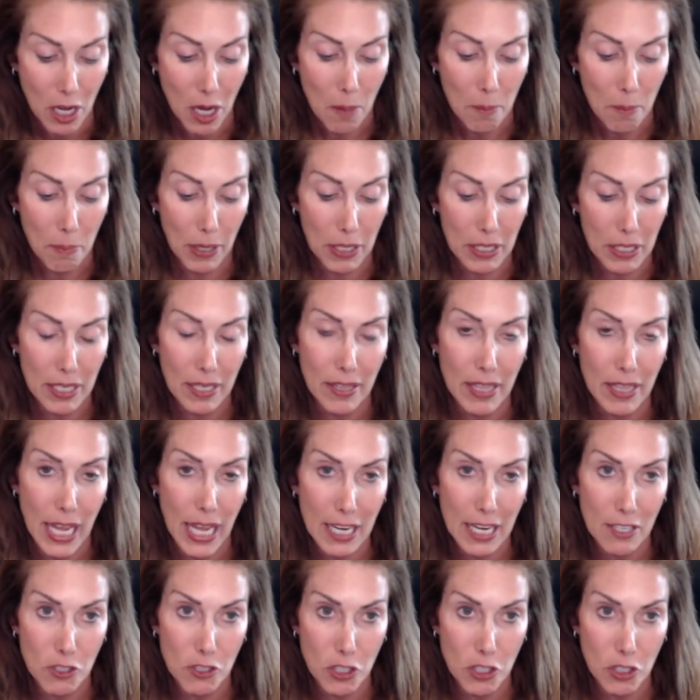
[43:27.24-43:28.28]
but
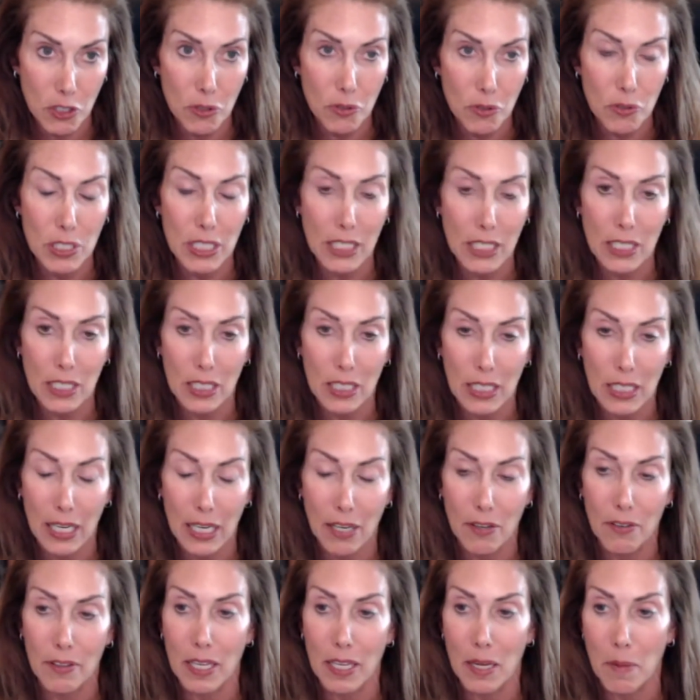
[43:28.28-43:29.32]
they do
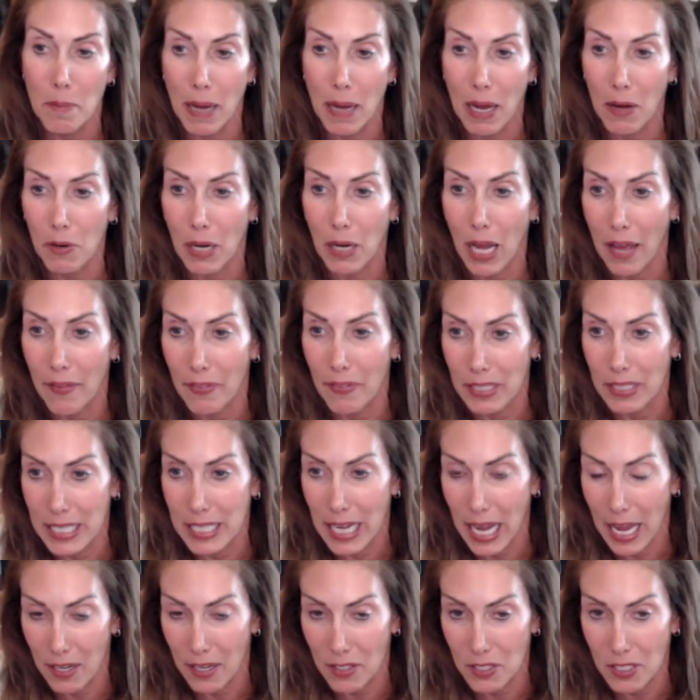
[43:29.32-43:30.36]
declare the amount on the
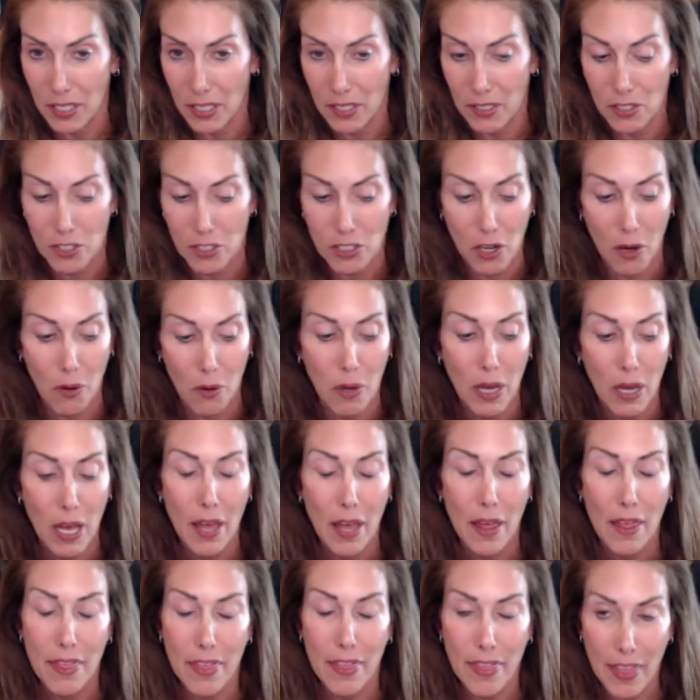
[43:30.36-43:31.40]
taxes. So
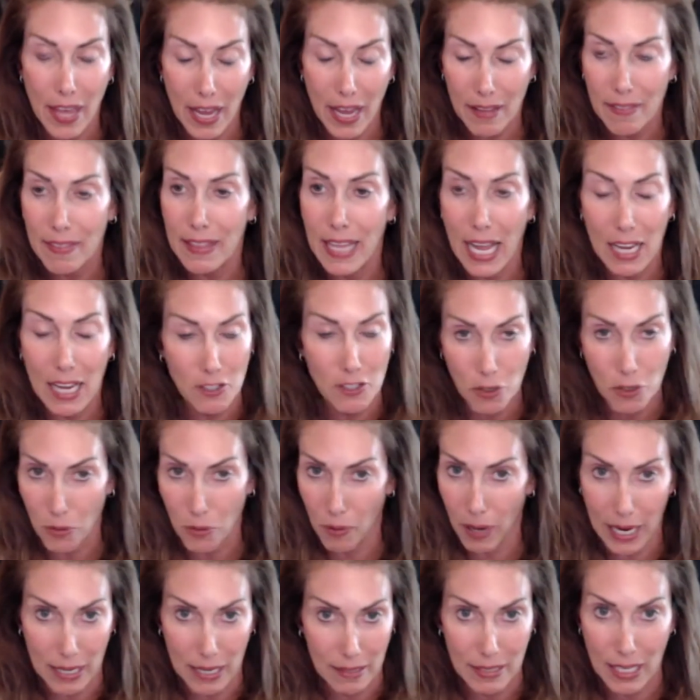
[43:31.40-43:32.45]
that's
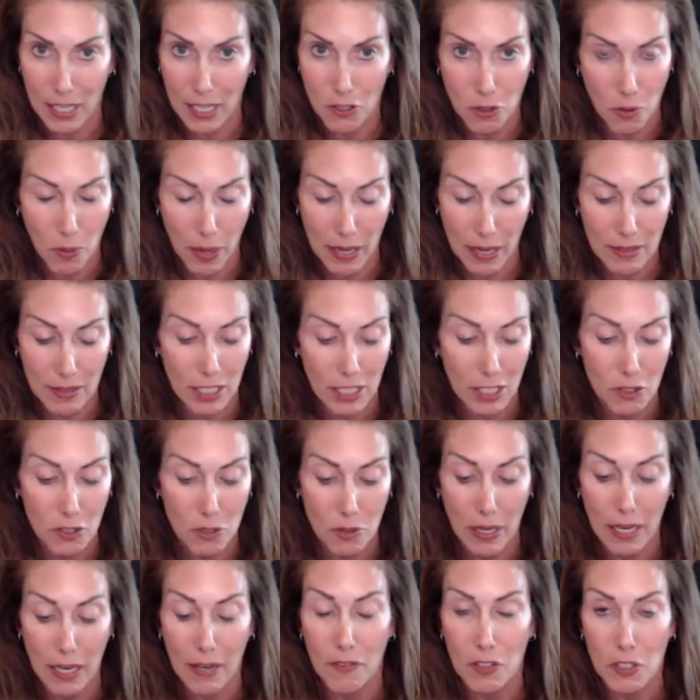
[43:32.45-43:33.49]
great. That's great that you do
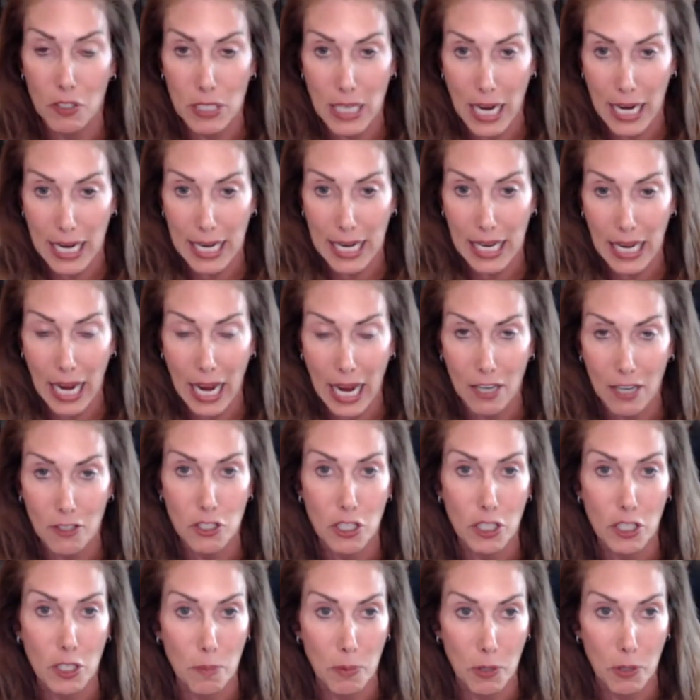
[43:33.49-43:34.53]
it. If you take cash
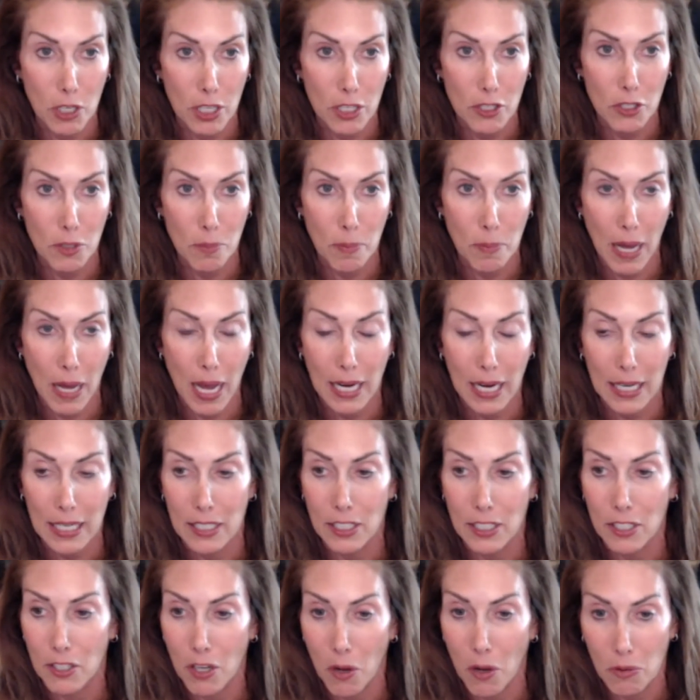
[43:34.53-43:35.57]
and you put it in your pocket and
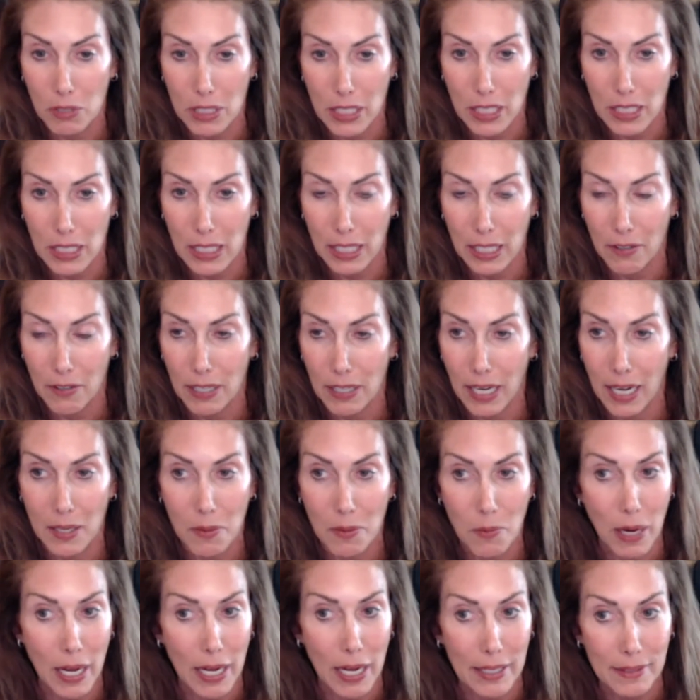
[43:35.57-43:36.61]
you don't declare it
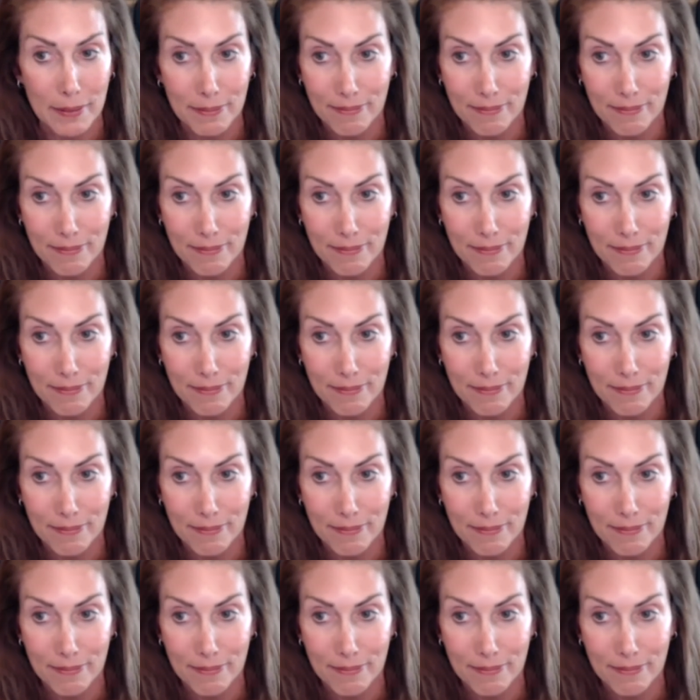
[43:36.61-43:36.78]
anyway,